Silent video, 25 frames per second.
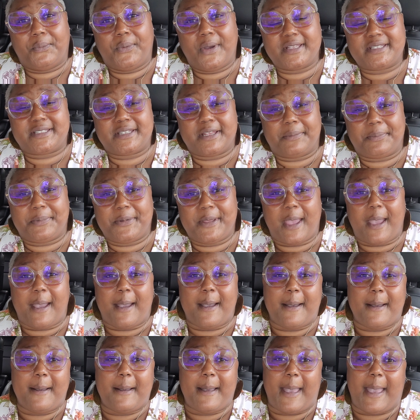What's up,
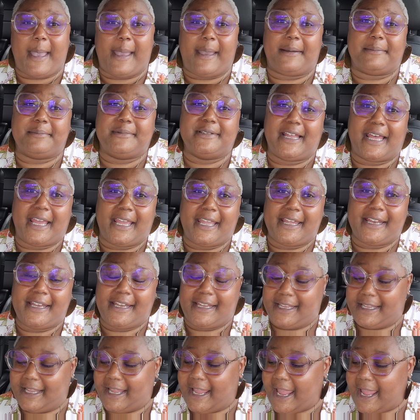y'all? I'm
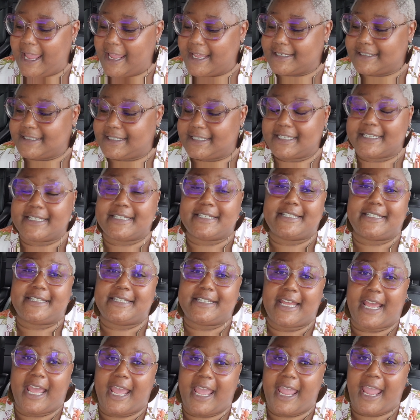Lady, and
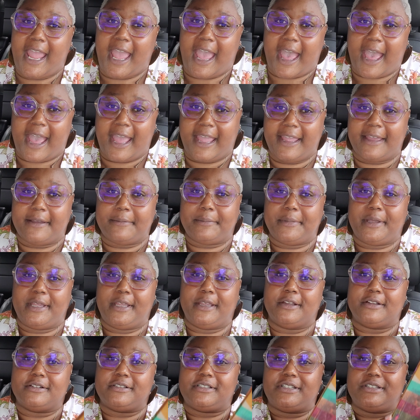today I am
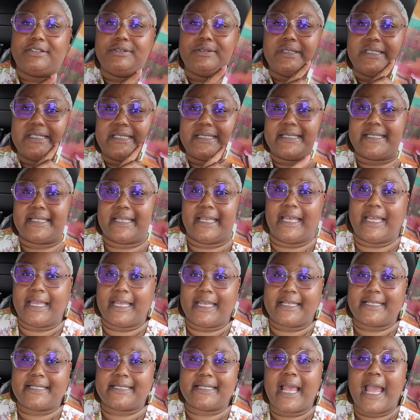here to
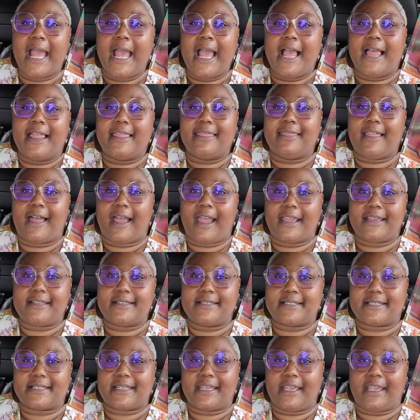discuss
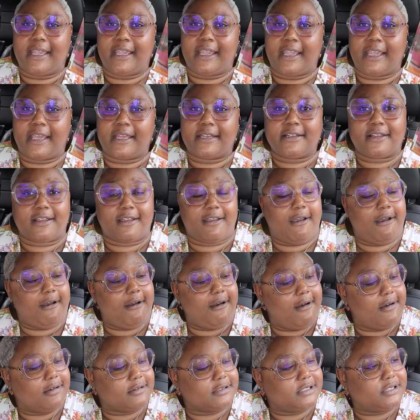Light Skin
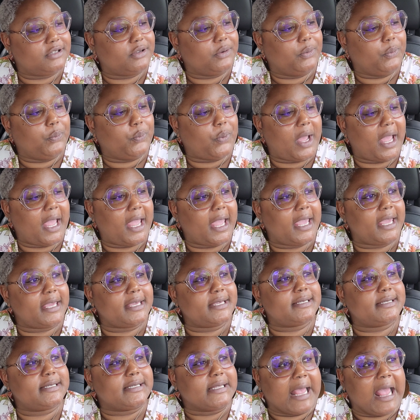Gone to
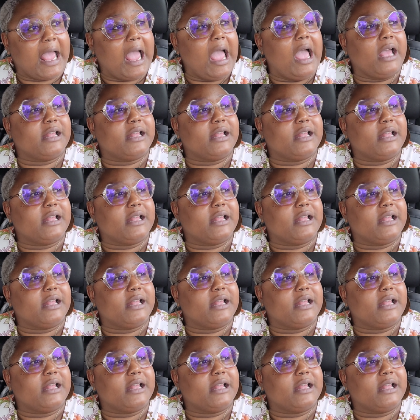Waste